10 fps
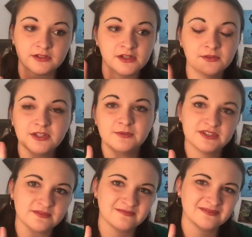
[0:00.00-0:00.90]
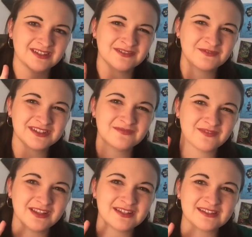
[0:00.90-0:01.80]
not only wasn't
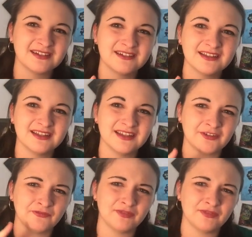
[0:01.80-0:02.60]
really sung in that like